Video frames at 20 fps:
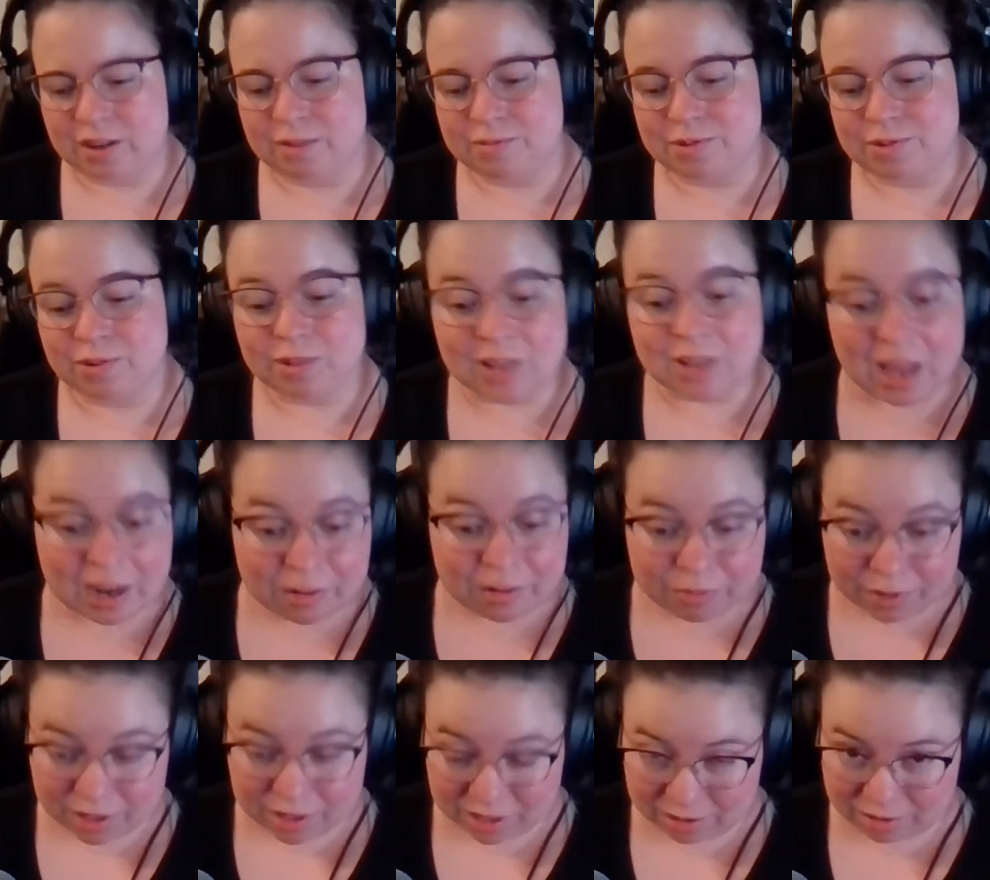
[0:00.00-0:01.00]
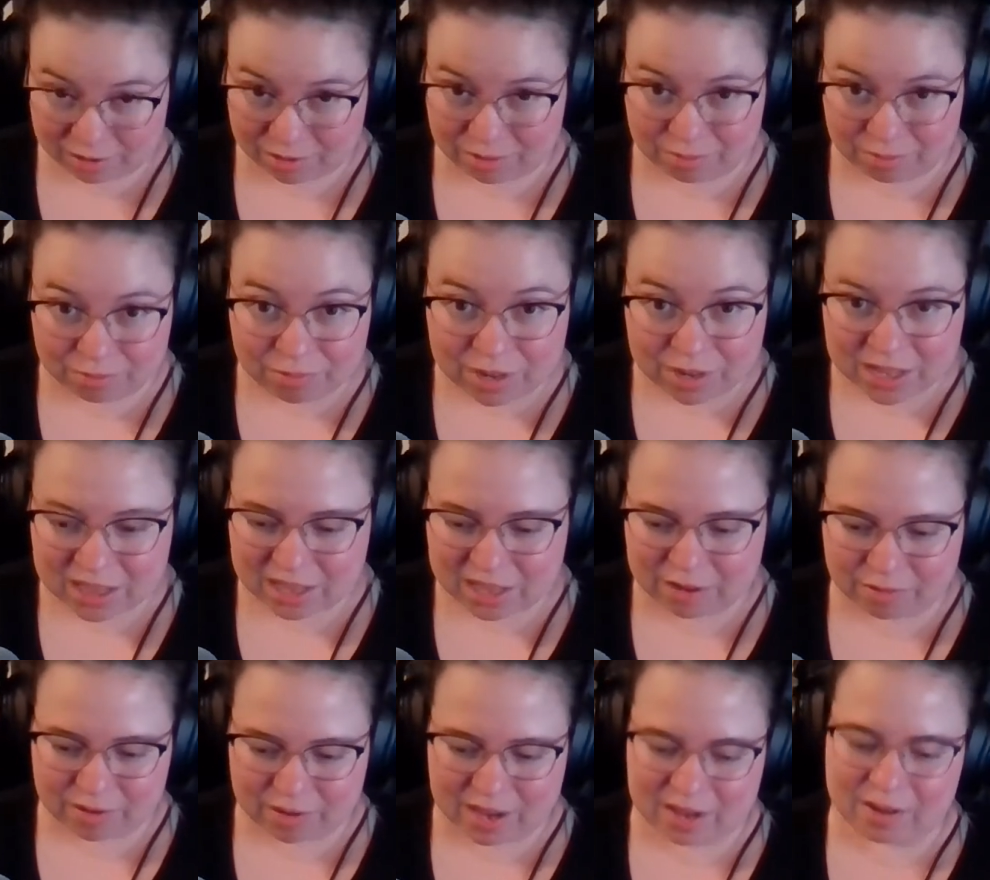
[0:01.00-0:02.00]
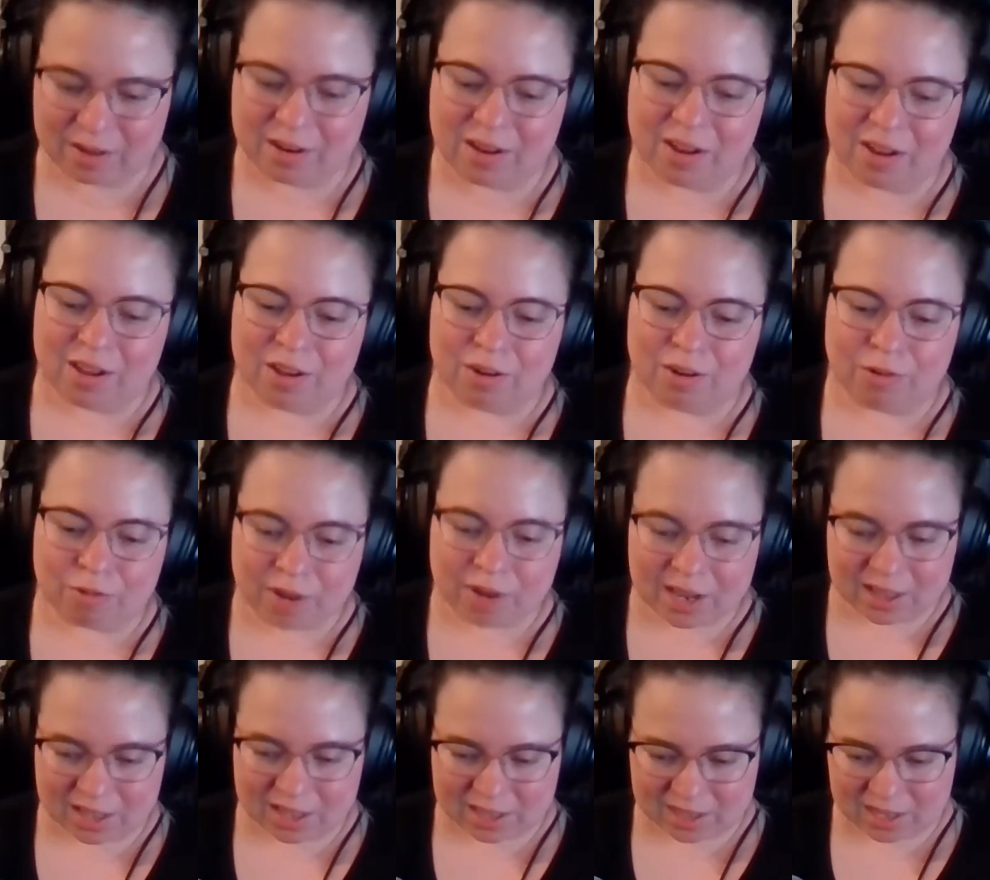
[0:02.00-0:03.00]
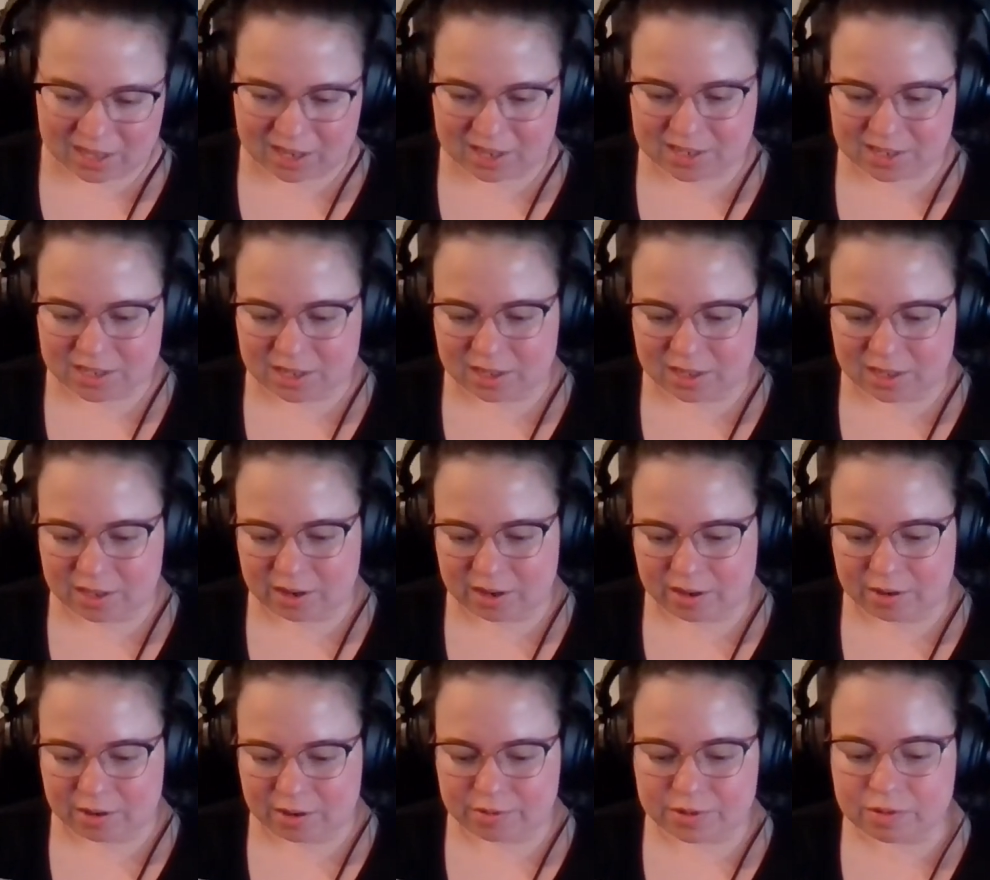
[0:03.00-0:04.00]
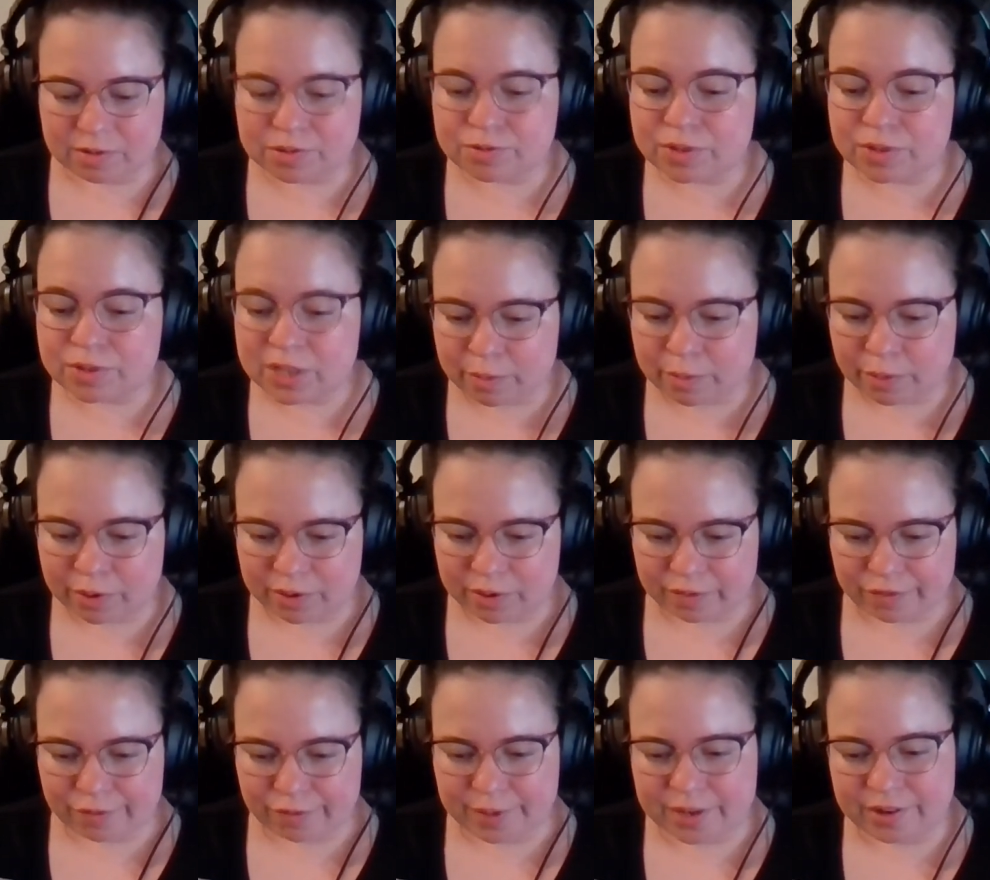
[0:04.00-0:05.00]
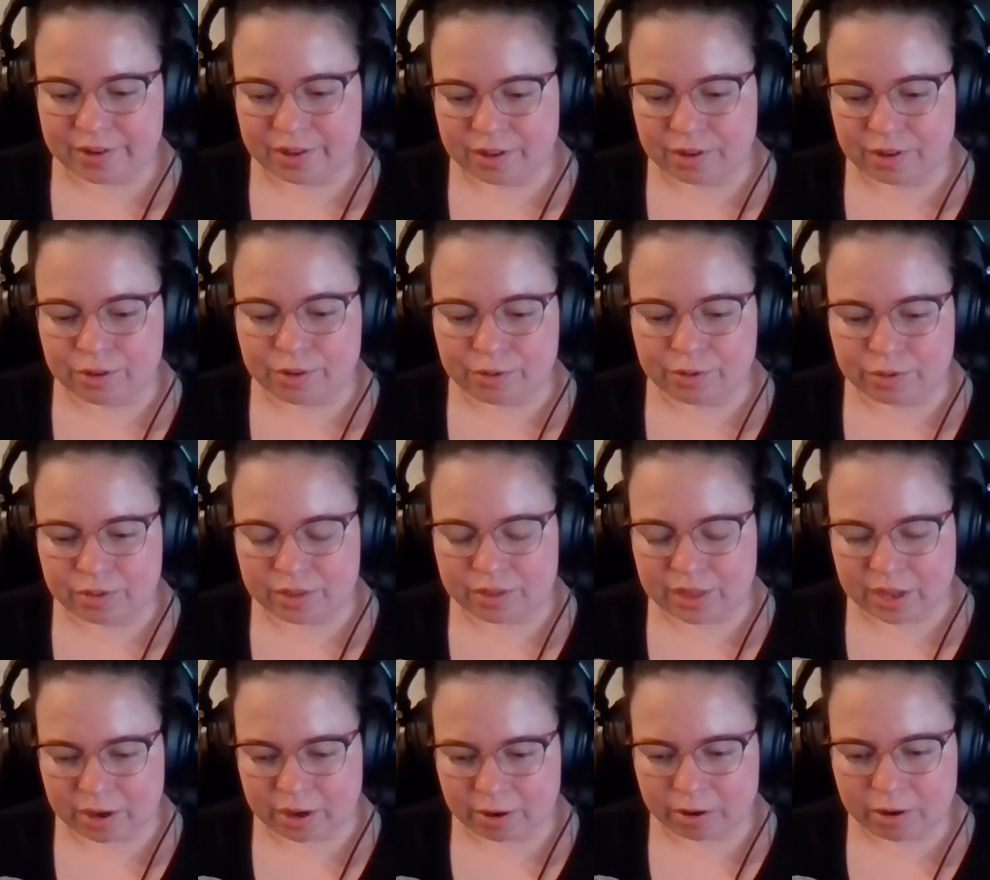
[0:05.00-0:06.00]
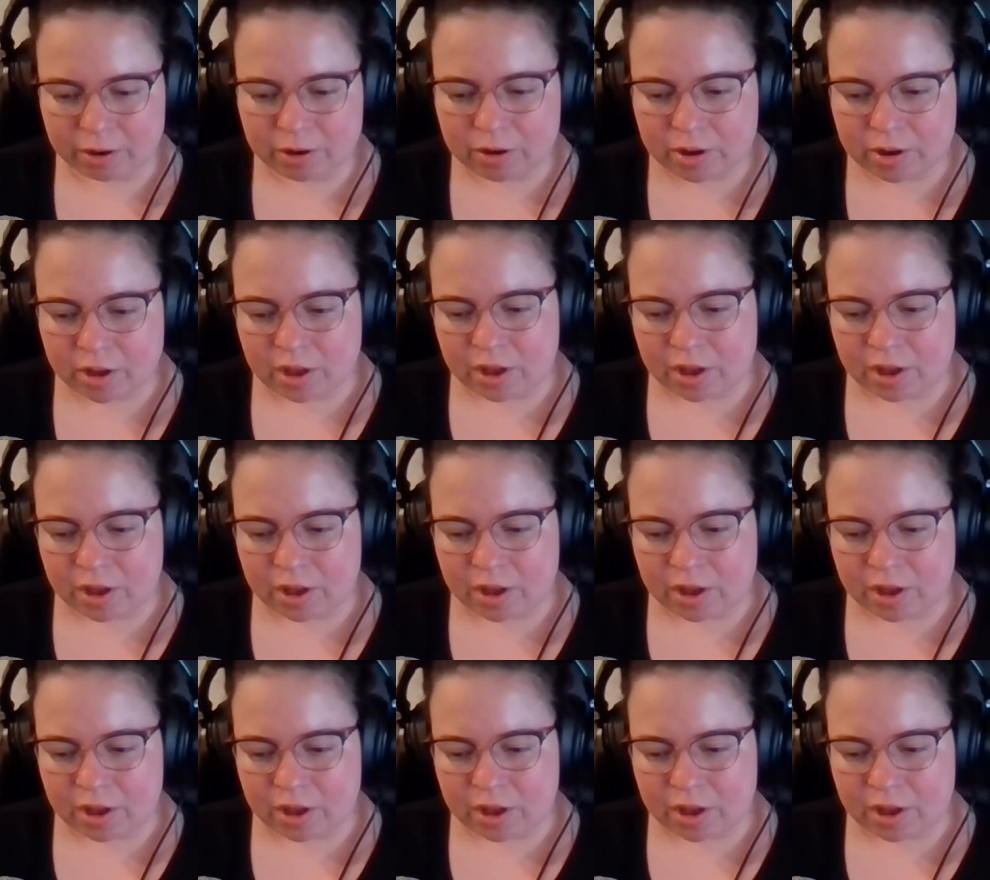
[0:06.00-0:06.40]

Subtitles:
So a lot of really, really great Latinas in there, and it was really important for me to include their